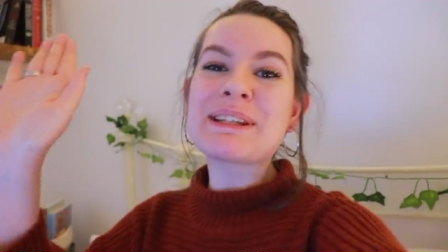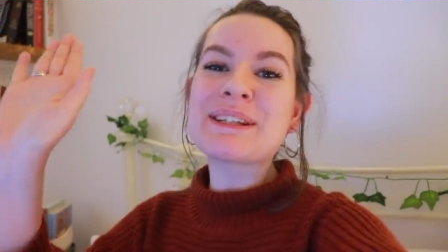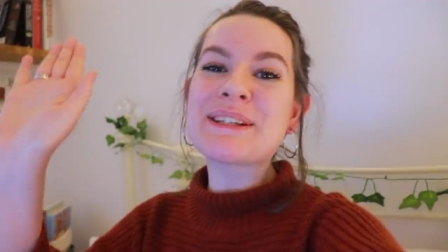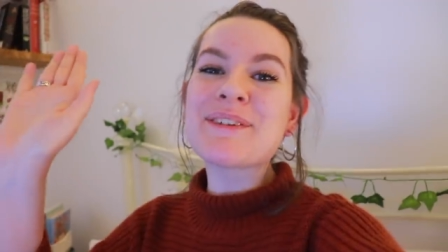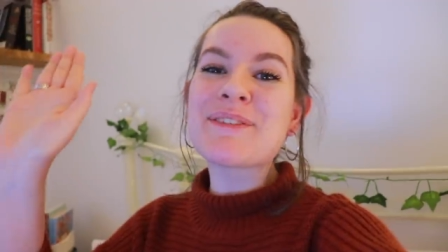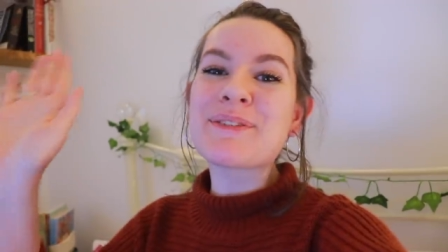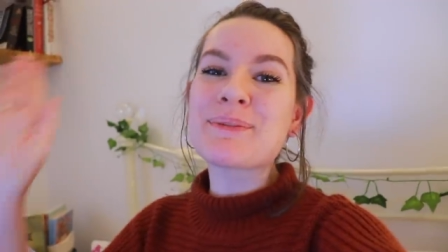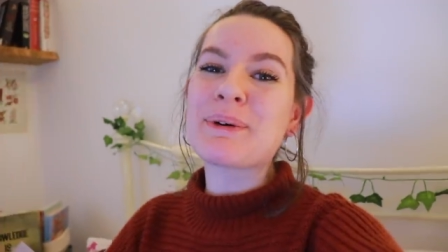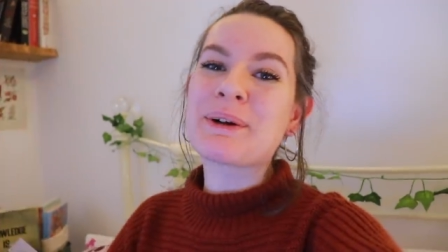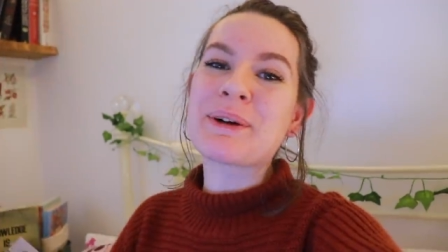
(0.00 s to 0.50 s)

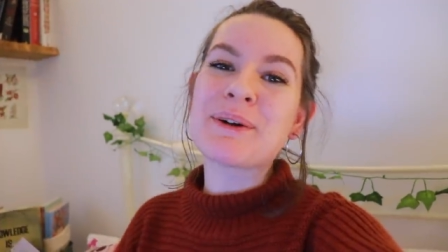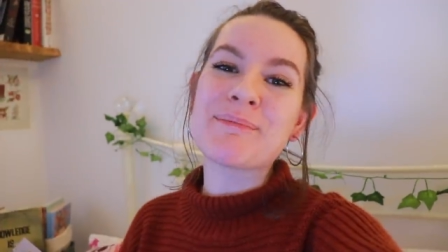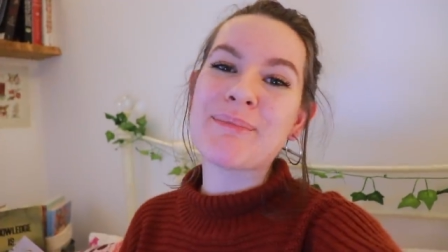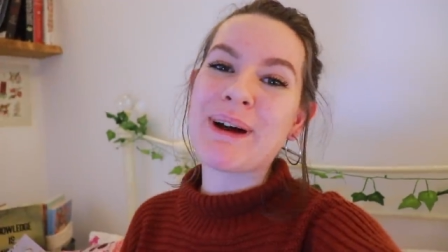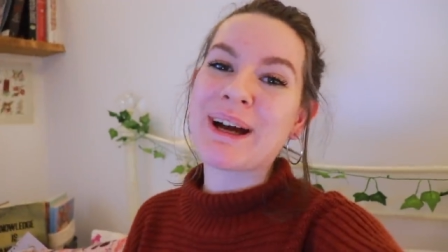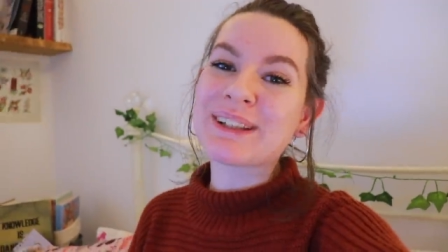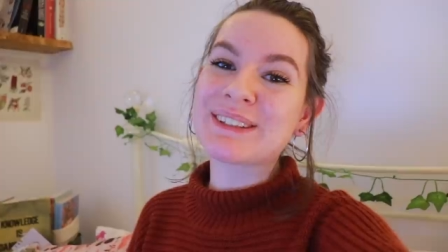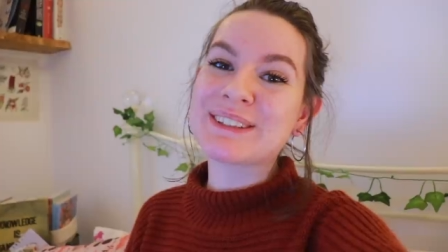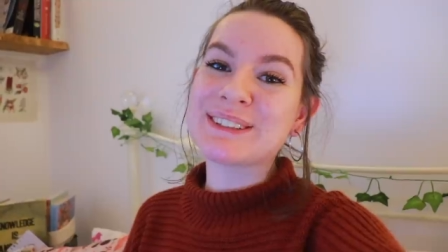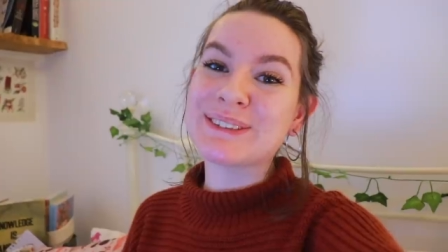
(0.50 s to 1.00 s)
loves, welcome
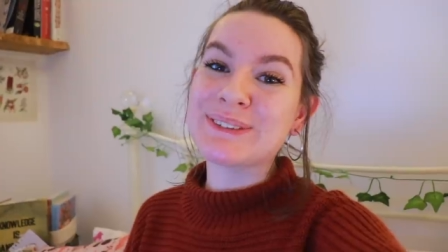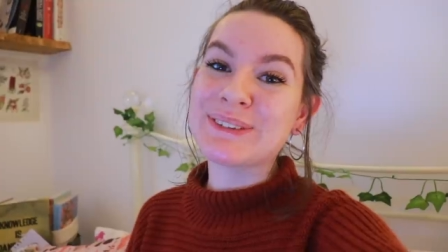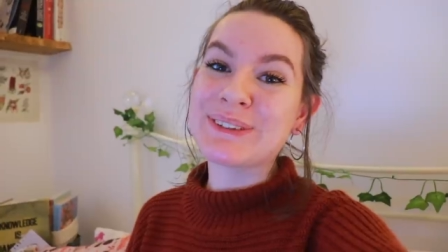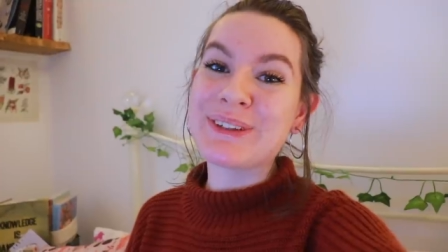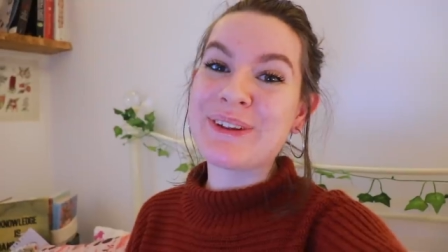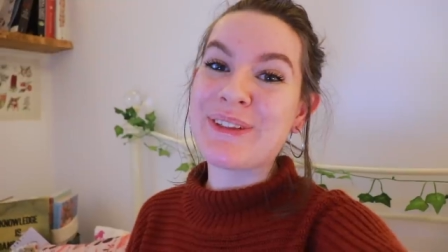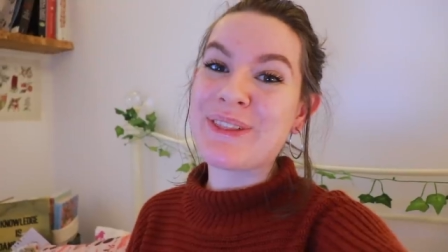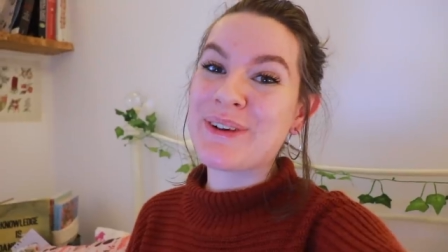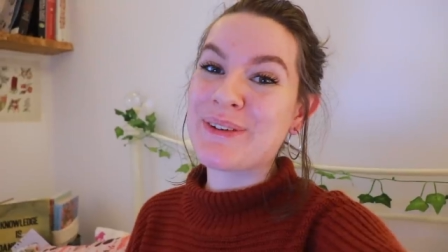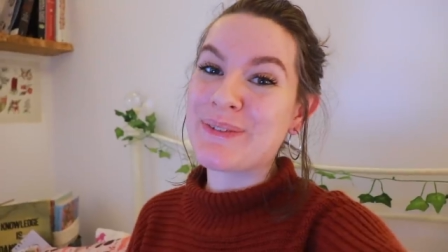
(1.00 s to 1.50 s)
back to
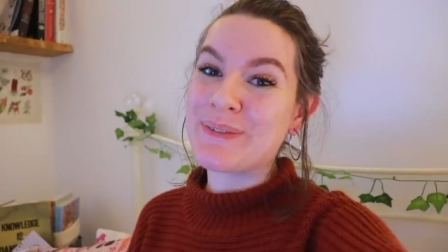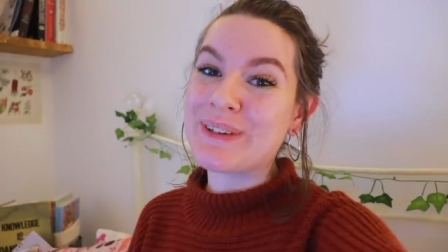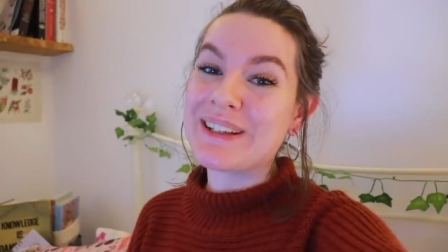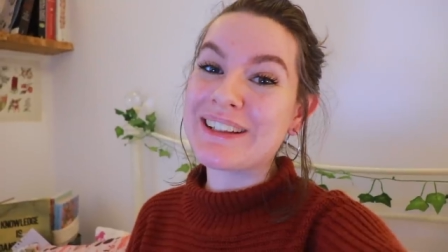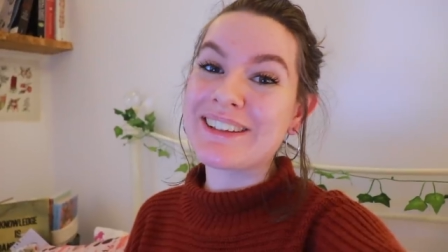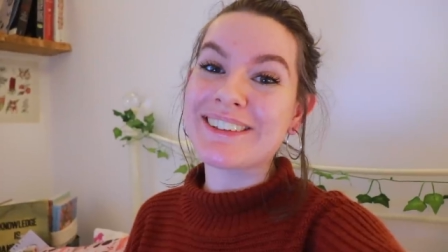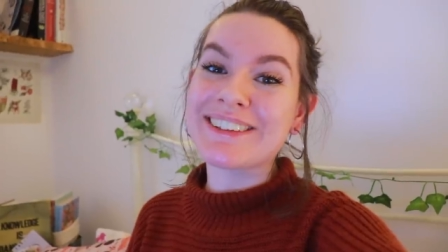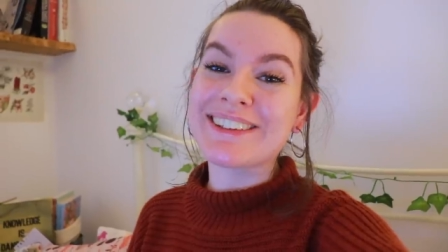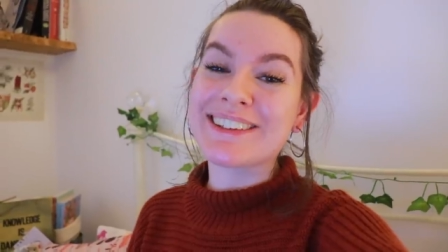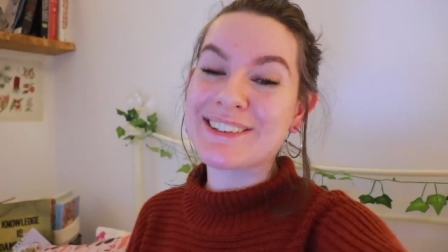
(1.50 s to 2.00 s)
another
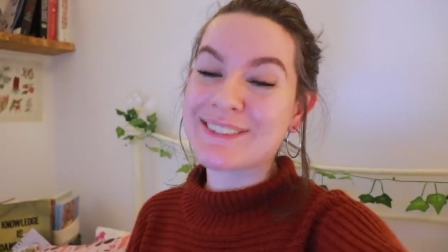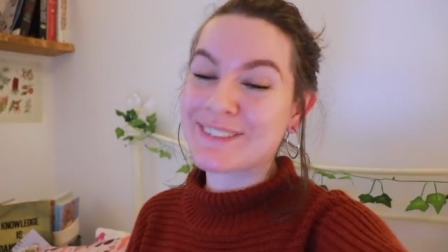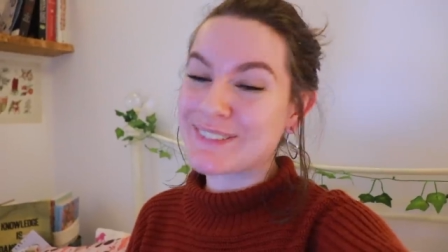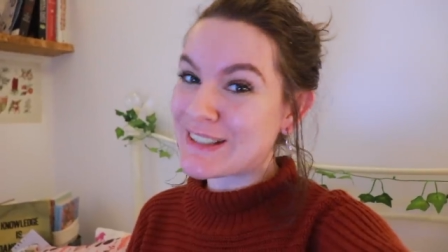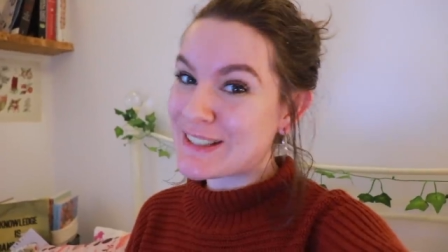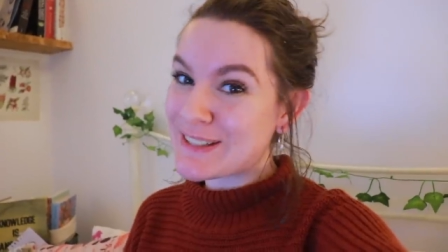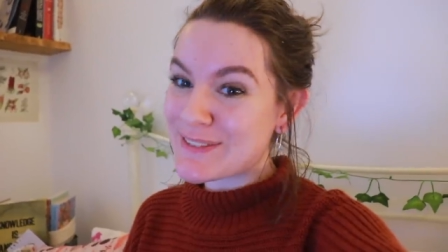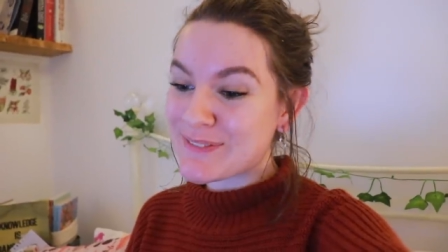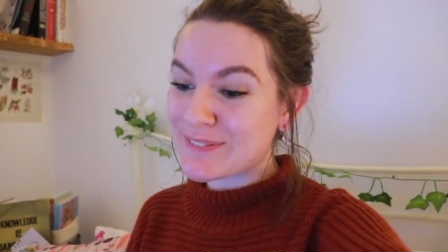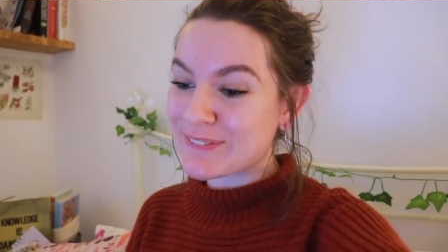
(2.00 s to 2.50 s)
weekly
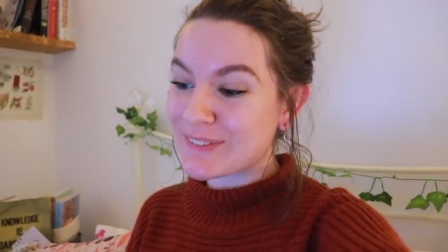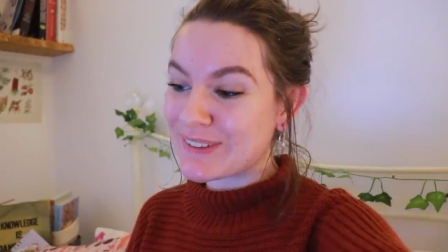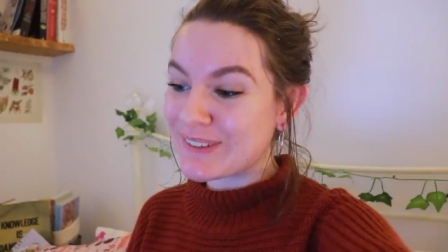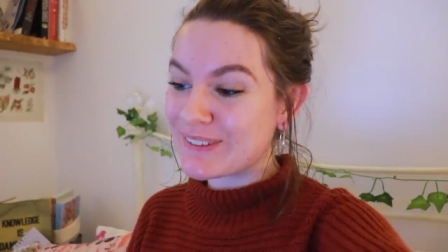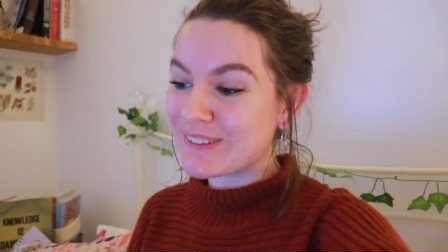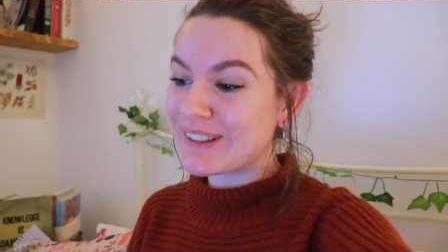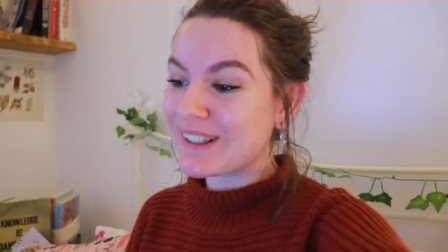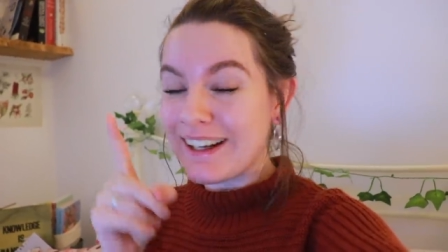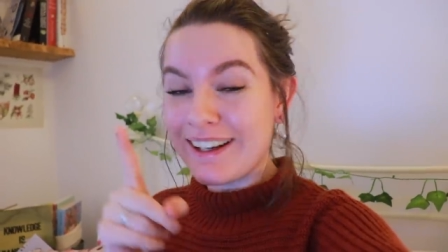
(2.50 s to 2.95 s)
reading vlog.